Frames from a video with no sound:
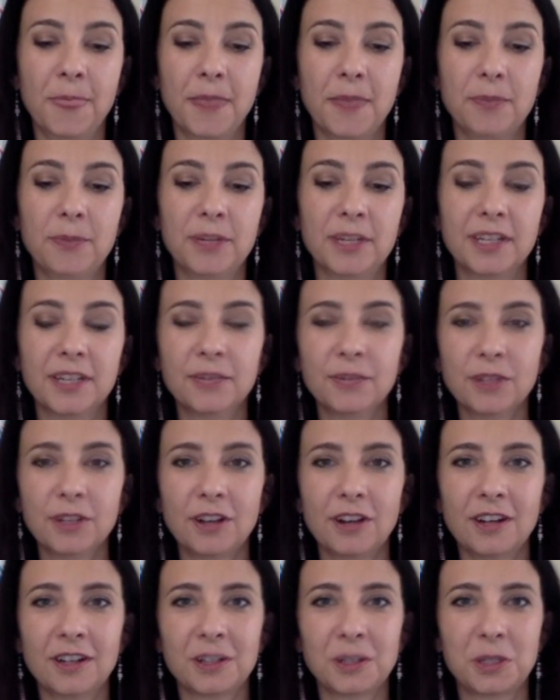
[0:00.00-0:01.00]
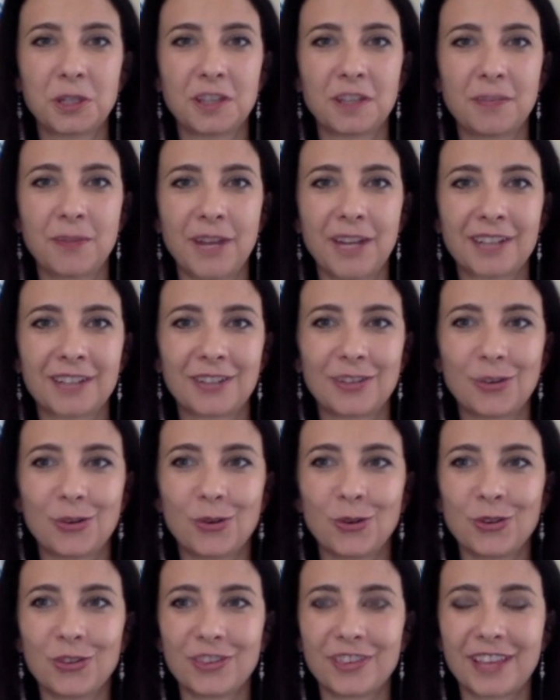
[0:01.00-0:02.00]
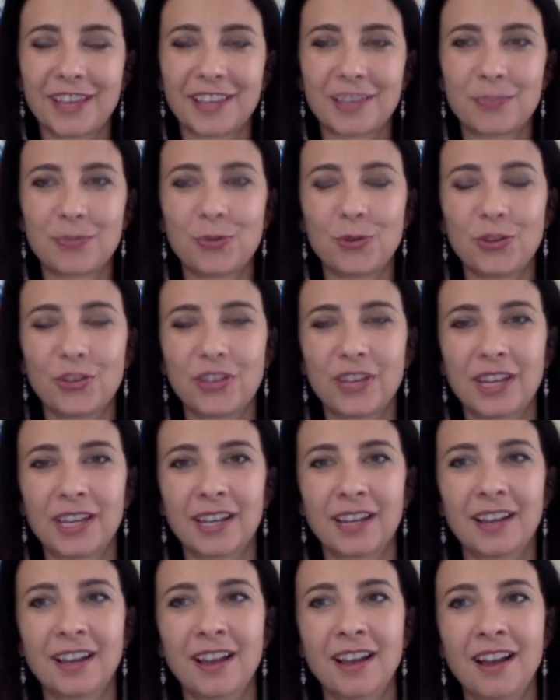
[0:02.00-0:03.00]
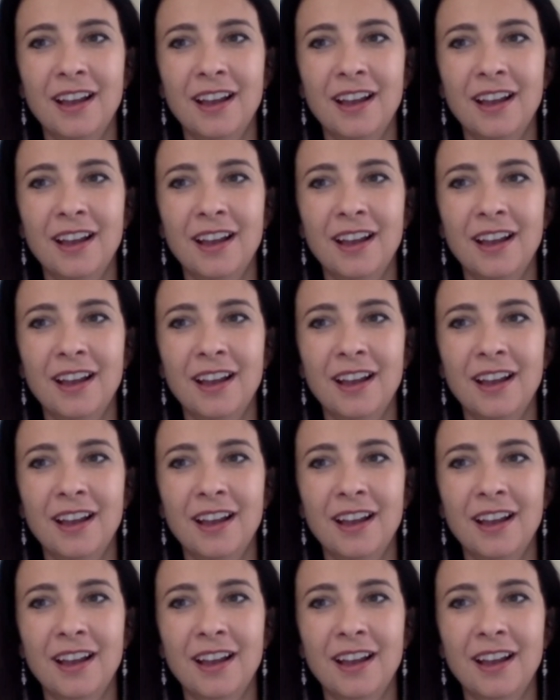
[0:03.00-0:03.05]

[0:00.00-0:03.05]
But in regards, just back to the whole cesspool thing,